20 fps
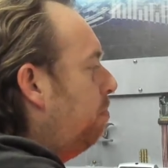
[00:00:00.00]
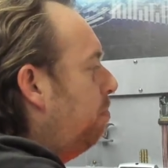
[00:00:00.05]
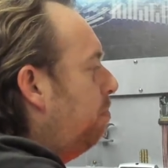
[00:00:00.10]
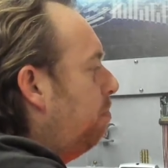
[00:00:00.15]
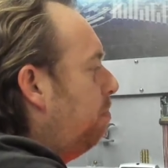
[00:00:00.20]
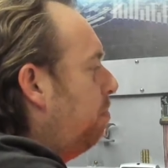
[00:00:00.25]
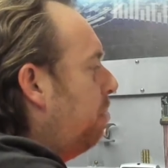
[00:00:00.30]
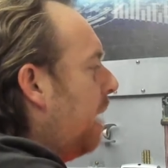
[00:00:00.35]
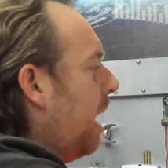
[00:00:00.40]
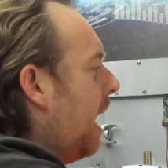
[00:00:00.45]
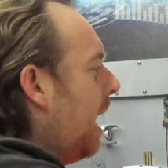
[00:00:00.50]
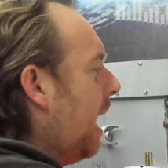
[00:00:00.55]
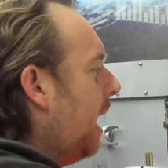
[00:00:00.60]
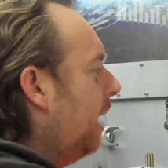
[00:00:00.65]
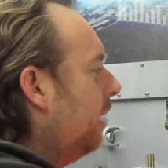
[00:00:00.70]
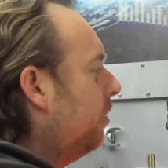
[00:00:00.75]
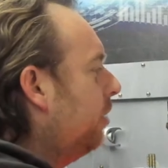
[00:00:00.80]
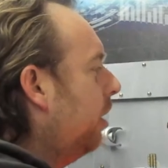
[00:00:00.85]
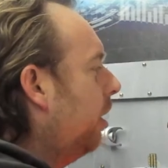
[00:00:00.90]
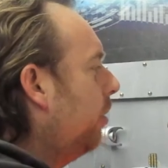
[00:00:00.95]

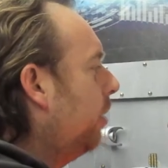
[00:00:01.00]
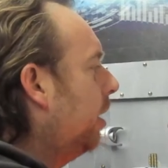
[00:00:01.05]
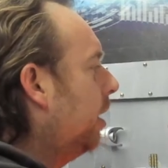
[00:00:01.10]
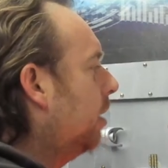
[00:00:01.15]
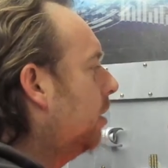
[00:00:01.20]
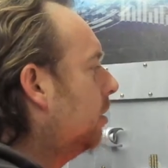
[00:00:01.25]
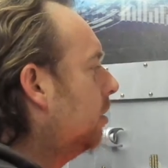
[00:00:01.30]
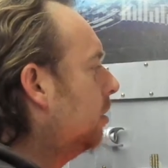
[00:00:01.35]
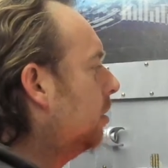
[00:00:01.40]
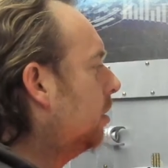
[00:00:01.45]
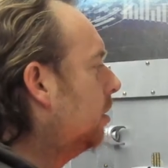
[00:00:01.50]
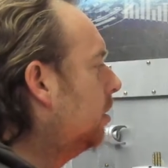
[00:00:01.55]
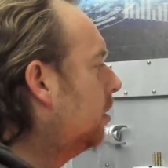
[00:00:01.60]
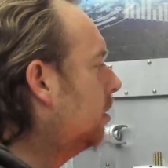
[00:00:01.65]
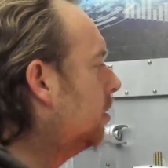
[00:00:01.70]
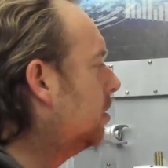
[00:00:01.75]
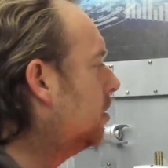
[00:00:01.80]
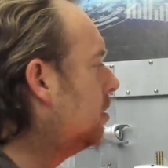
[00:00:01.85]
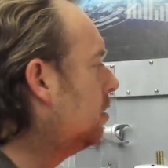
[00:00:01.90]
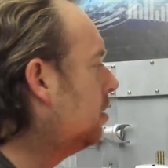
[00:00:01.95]
Bad Yoda.
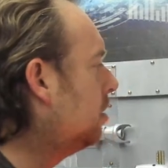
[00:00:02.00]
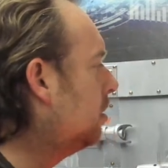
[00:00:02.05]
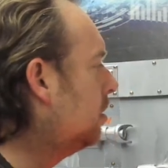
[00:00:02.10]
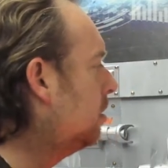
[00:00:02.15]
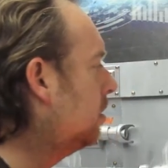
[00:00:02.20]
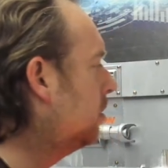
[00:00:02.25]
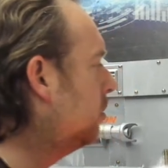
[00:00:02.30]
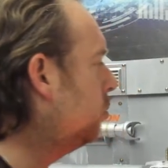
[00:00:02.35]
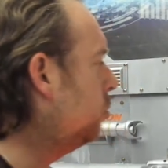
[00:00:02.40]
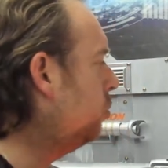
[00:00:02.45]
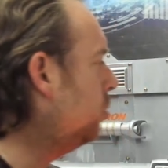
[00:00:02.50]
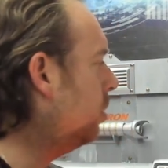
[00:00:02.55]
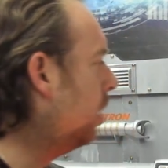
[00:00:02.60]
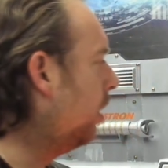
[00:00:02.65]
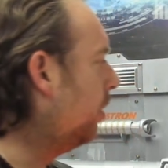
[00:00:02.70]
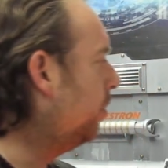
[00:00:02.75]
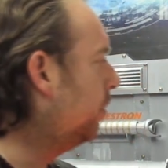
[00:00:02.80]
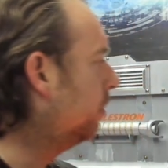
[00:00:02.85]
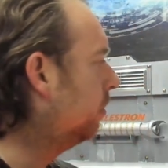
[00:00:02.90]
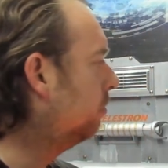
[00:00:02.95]

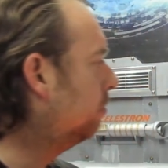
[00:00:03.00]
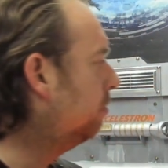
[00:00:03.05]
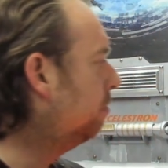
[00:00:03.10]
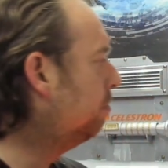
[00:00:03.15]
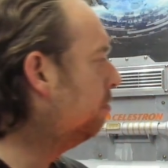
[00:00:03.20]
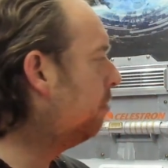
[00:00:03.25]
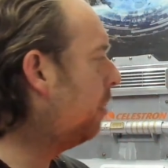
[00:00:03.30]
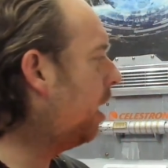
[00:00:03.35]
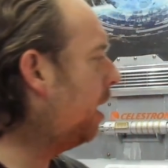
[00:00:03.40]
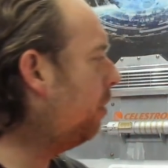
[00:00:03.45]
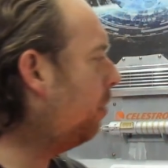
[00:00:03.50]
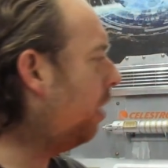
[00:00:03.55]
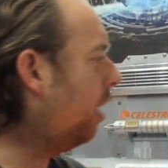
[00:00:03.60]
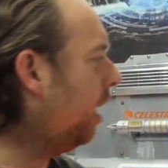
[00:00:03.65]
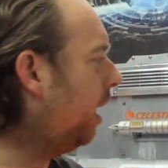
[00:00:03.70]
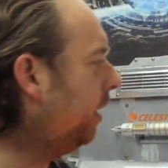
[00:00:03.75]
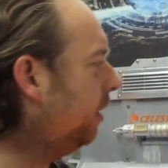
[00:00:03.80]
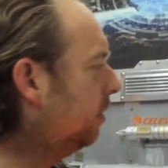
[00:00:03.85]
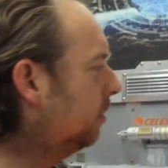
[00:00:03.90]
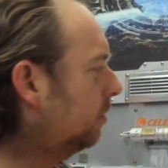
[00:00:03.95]
No. My
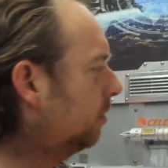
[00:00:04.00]
line.